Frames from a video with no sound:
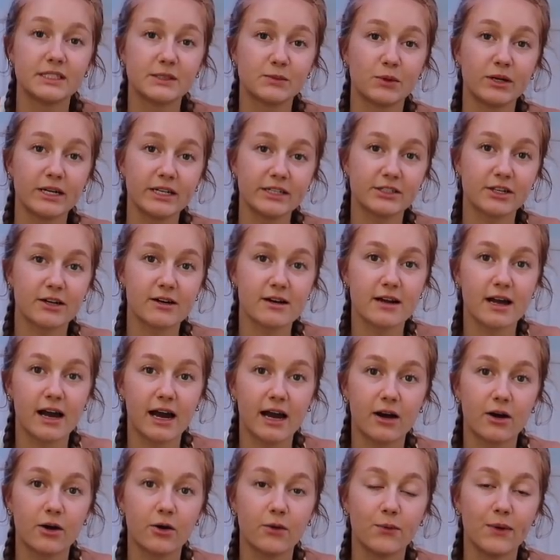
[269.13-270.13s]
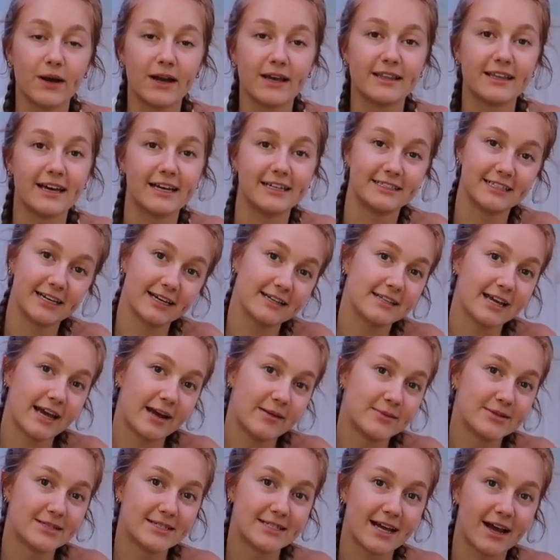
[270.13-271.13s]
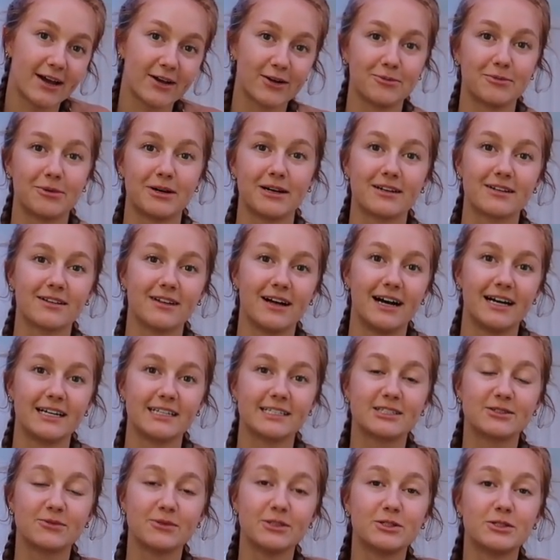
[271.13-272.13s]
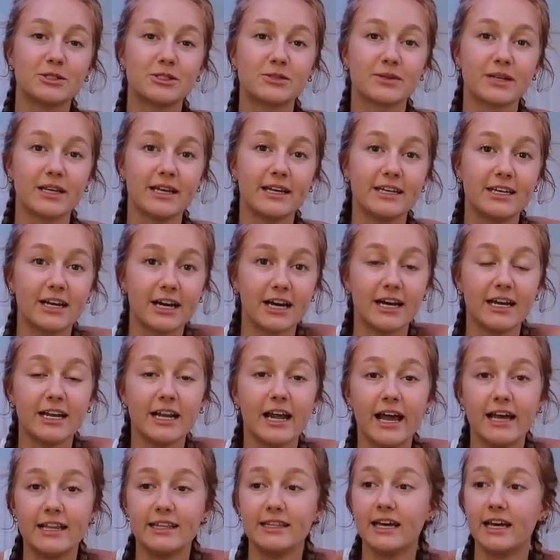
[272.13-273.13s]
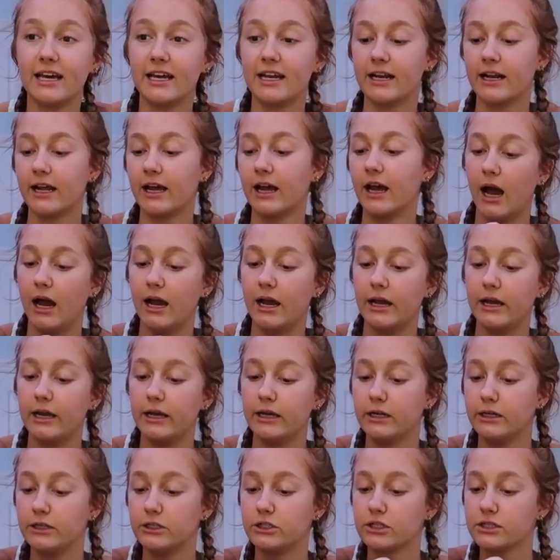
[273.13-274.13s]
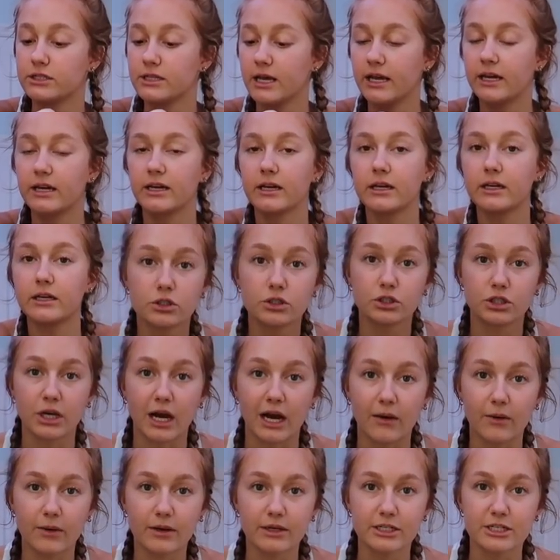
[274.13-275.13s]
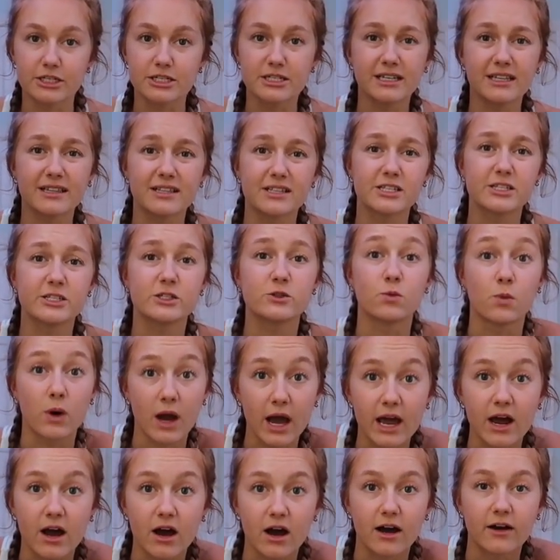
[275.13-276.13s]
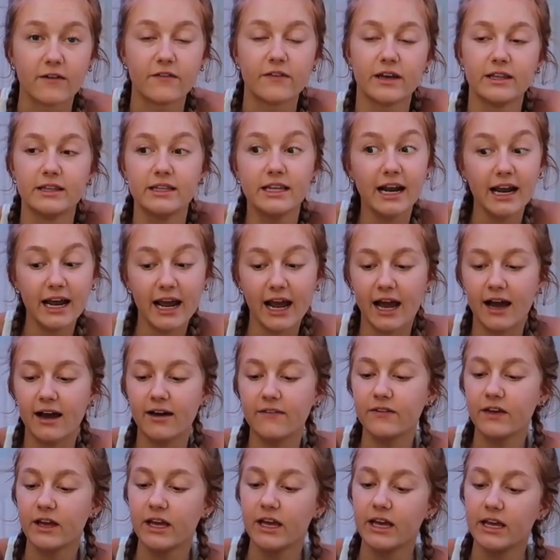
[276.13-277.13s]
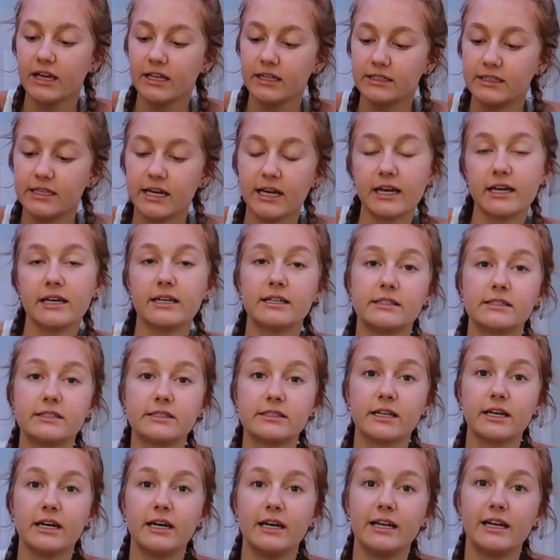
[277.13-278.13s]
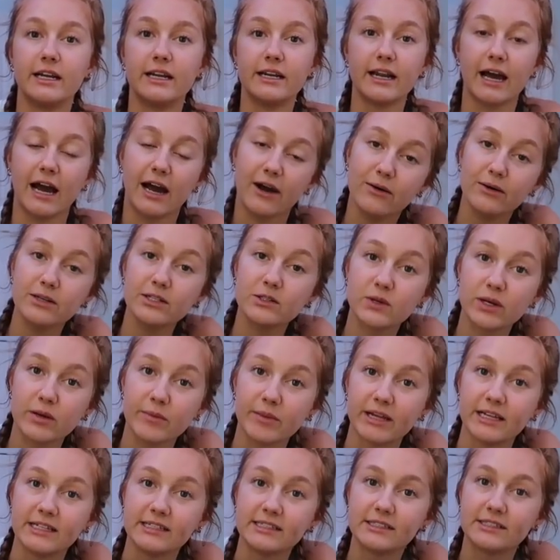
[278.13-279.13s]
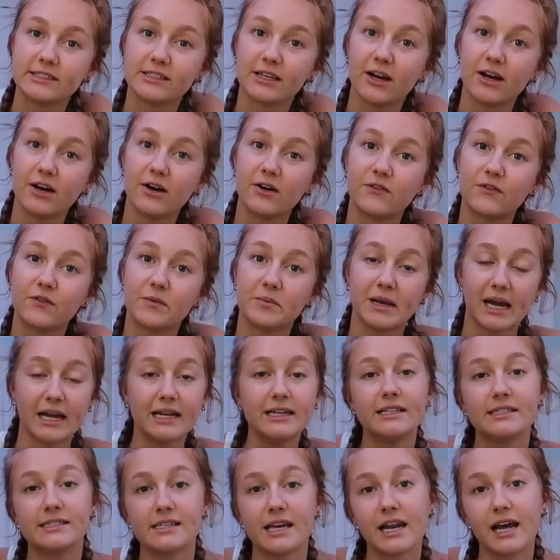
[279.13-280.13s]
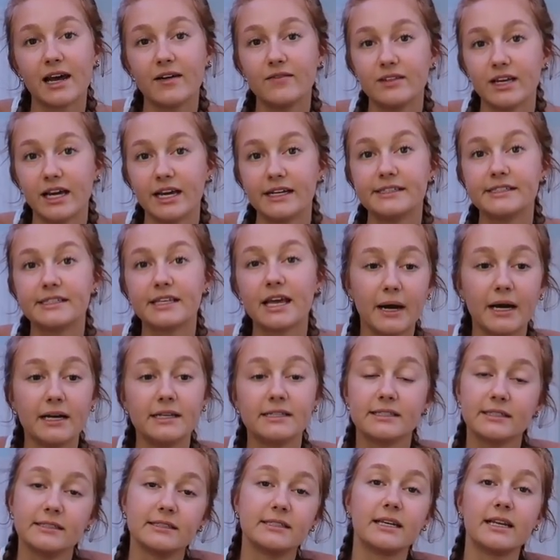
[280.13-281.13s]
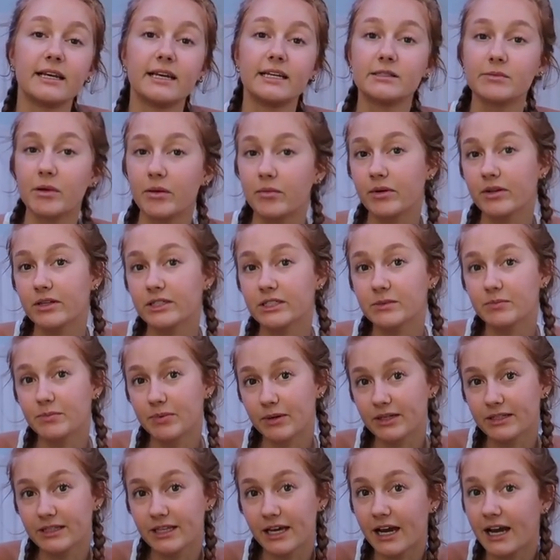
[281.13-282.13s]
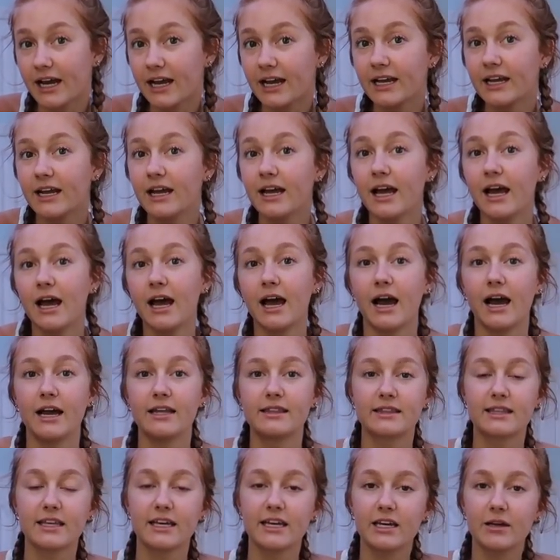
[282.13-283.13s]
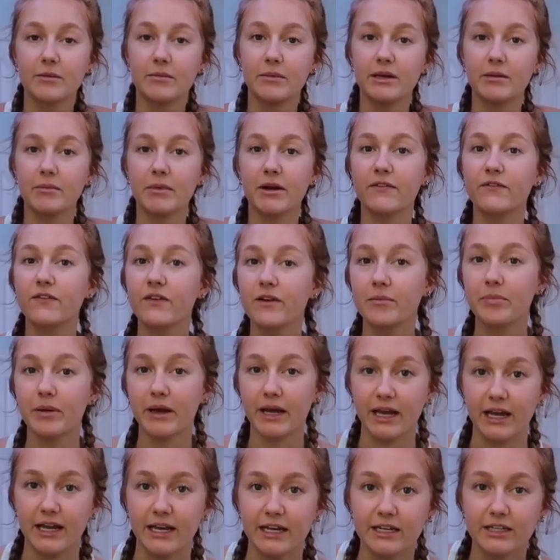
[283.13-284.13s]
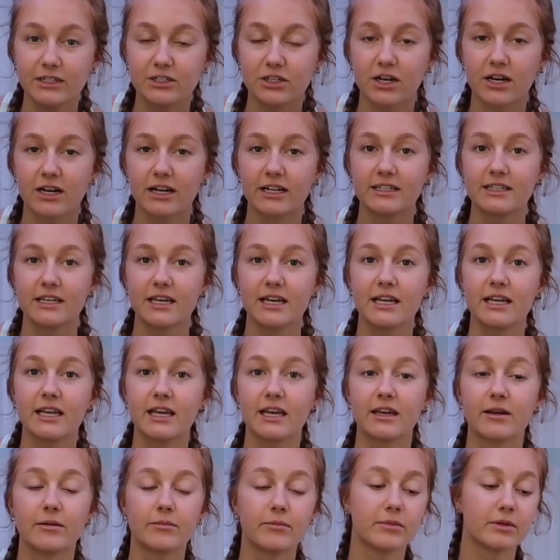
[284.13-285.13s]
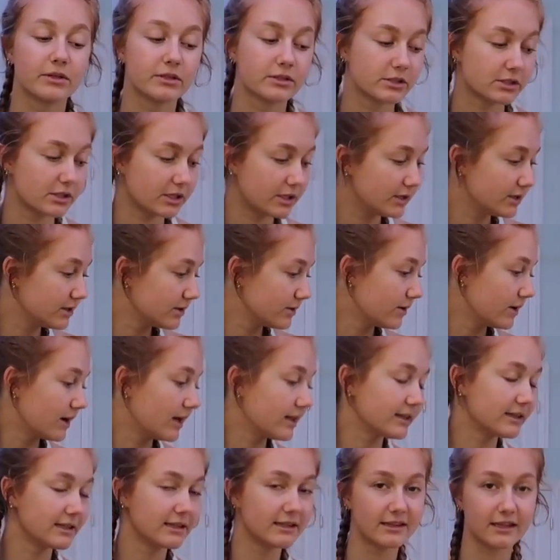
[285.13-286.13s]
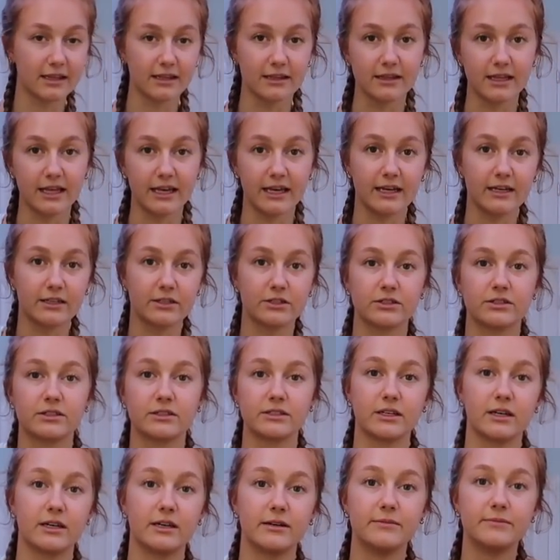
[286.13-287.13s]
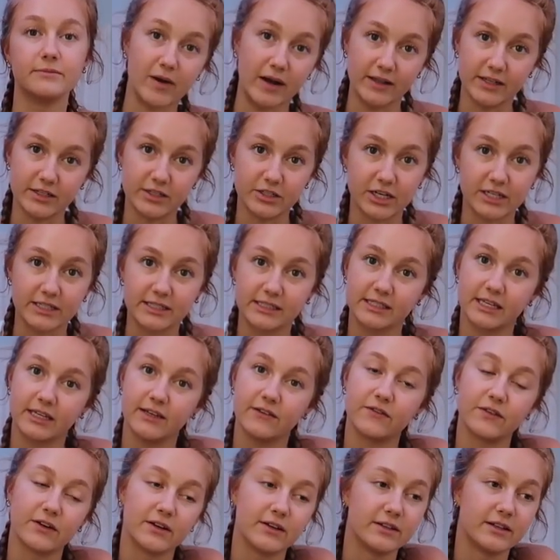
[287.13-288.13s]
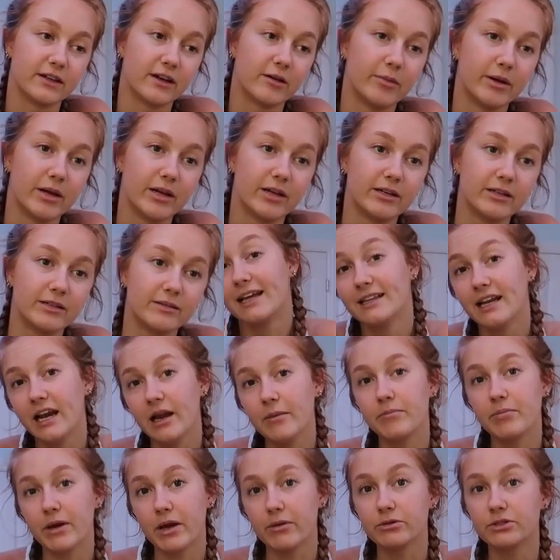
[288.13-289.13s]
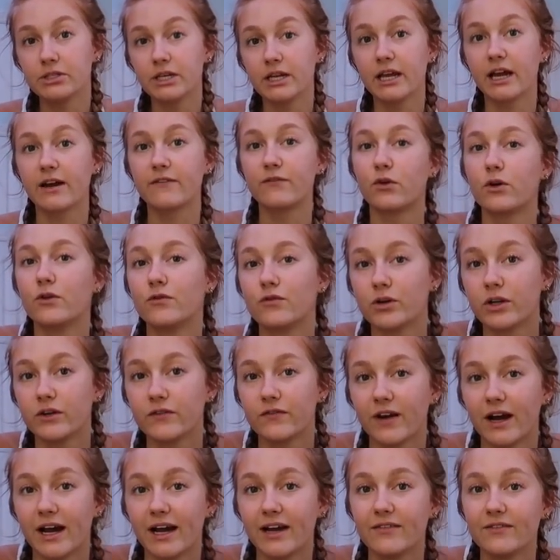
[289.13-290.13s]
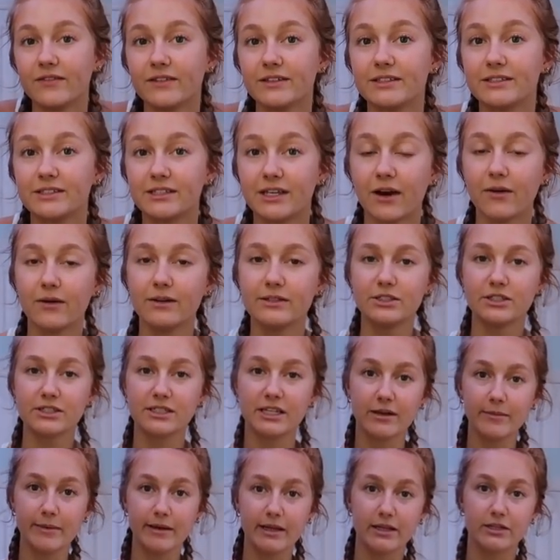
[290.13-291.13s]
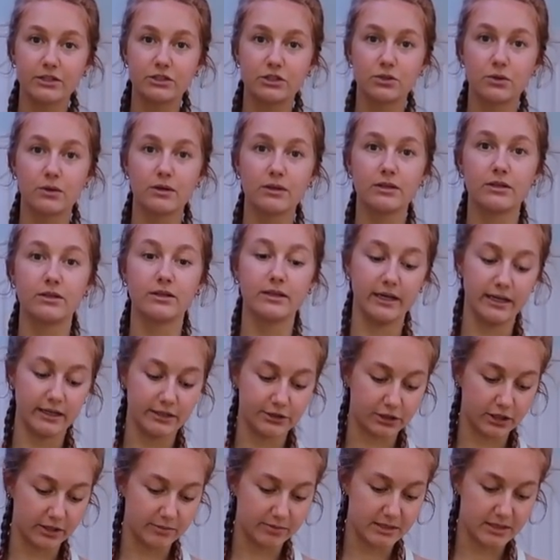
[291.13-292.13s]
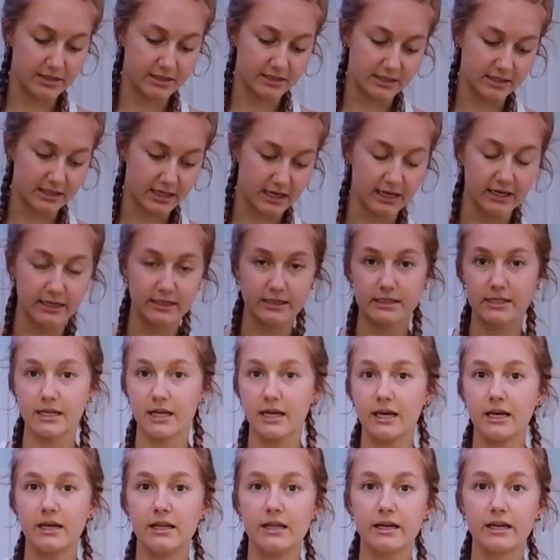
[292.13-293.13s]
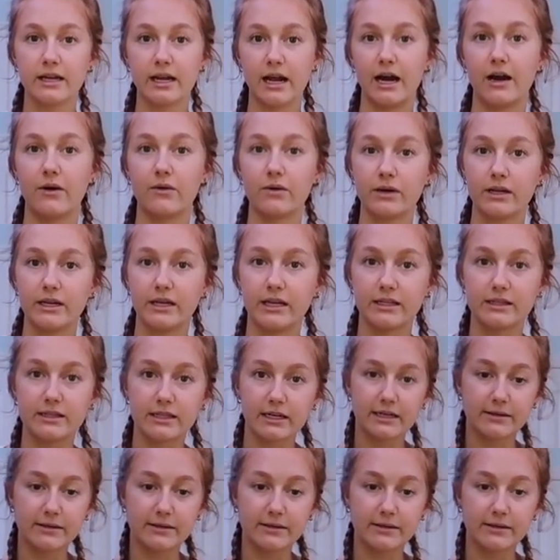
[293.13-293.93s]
this morning started out with a 6 a.m. cycle bar class, which is really good. And then I just like showered just to get the sweat off. And then I have dance in an hour and 20 minutes. So from 9 to 10, I have dance. But since it is my brother's birthday, I think me and my friend Paige are going to take him to the lake just to ride the jet ski for a little bit. And then I'm babysitting at 4:45. So it's just gonna be a short little lake trip since it takes like an hour to get